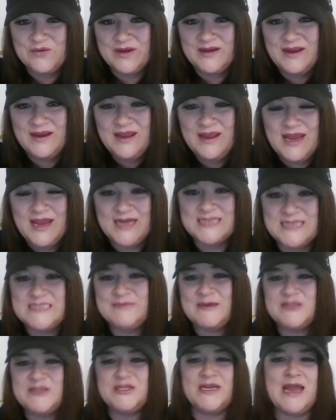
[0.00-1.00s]
and
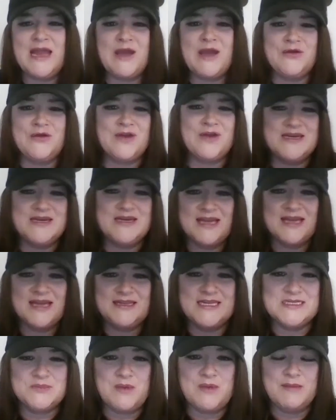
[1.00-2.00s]
especially how you conduct
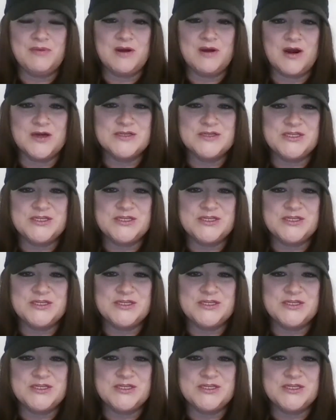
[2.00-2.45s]
these webinars.